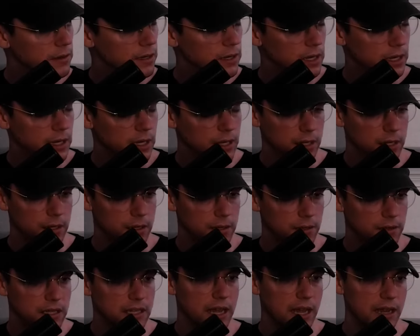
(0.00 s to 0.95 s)
uh,
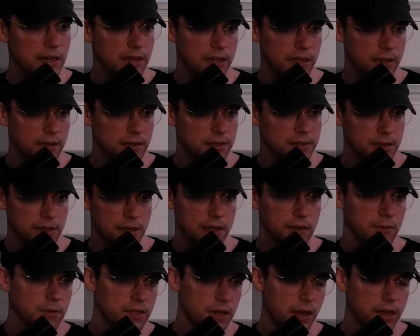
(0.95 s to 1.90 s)
the ideas and he
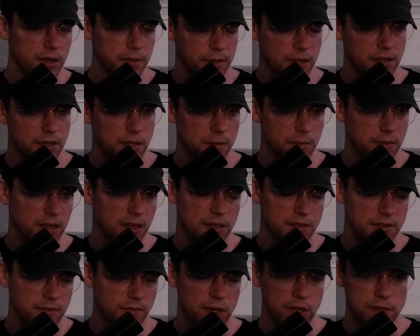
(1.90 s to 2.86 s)
would talk about them and he
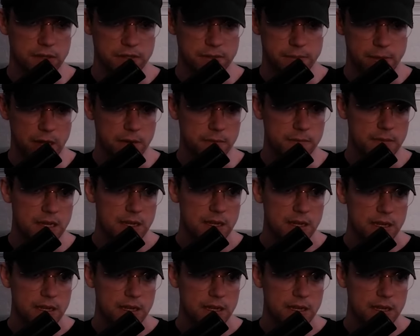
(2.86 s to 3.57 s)
does videos about them.